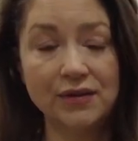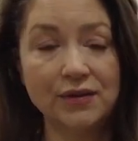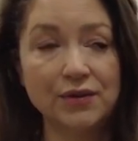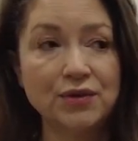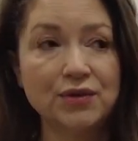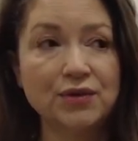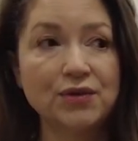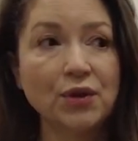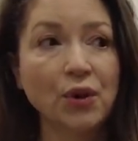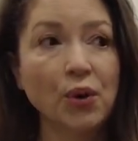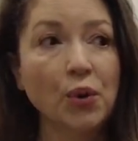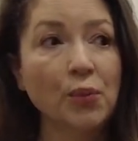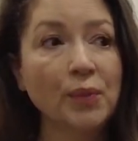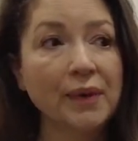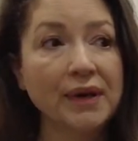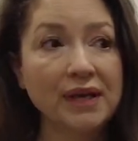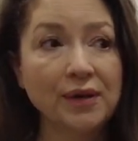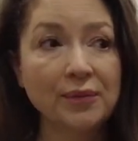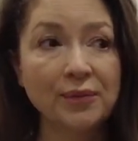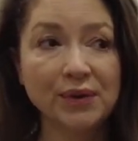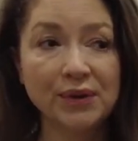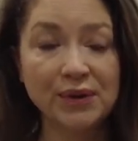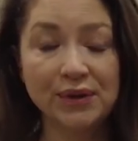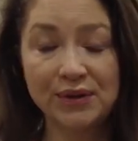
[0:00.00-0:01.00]
There's so
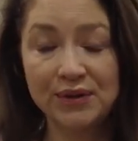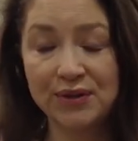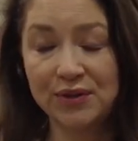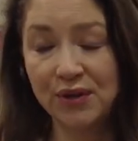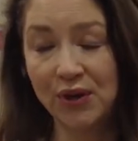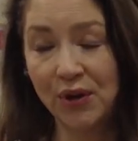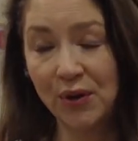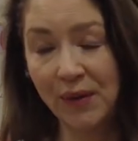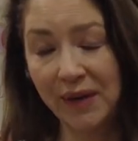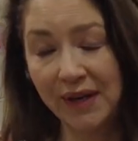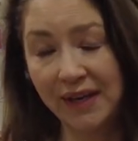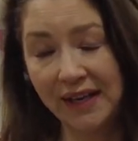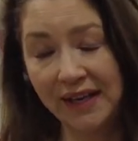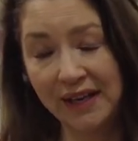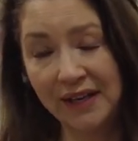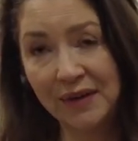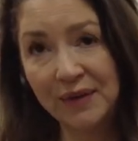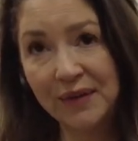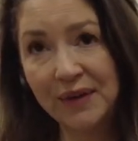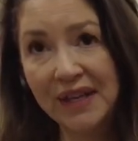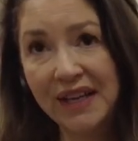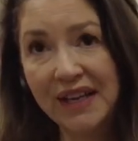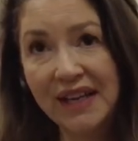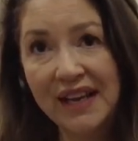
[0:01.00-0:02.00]
many books going
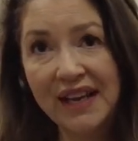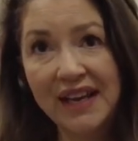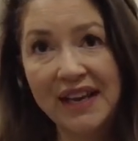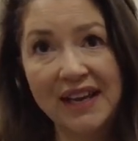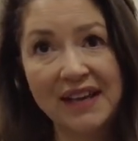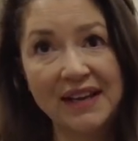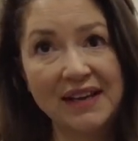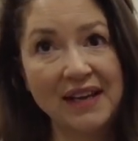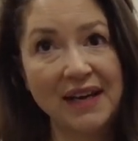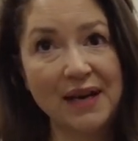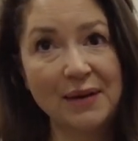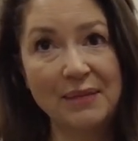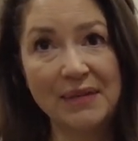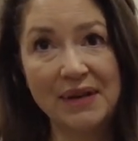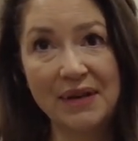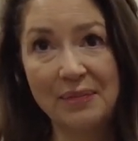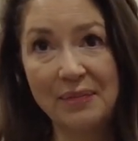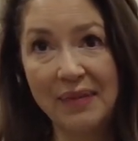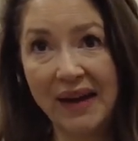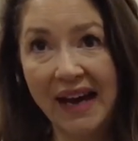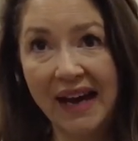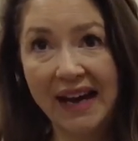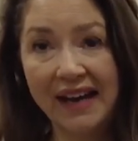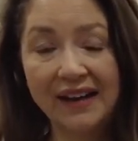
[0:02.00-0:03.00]
out and coming
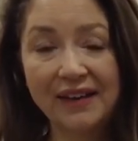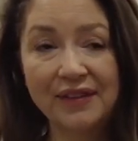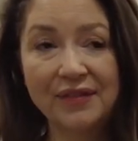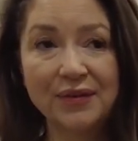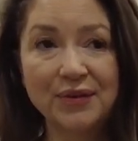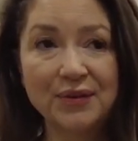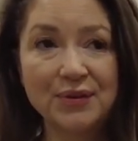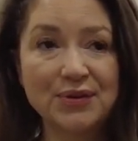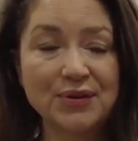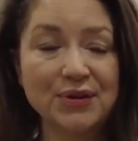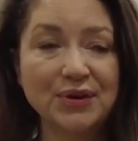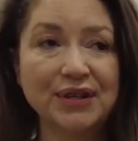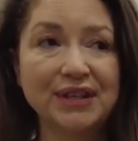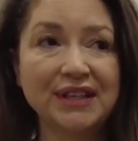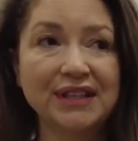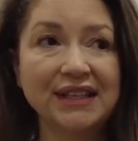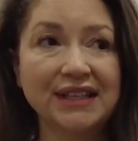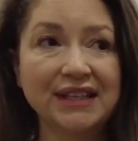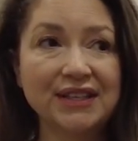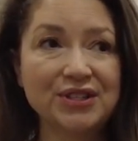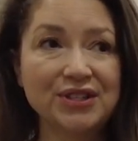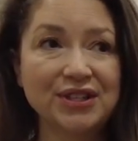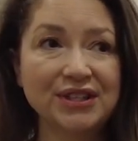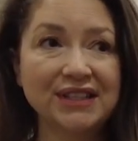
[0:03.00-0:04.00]
back through
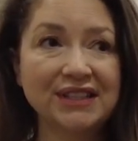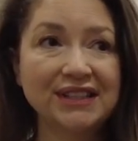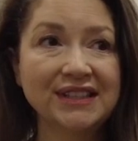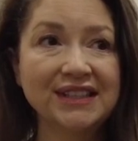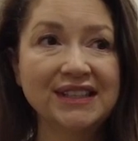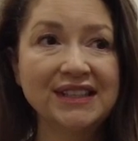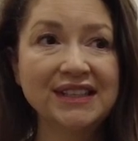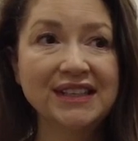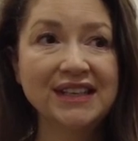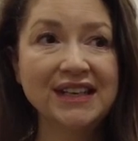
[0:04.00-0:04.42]
circulation.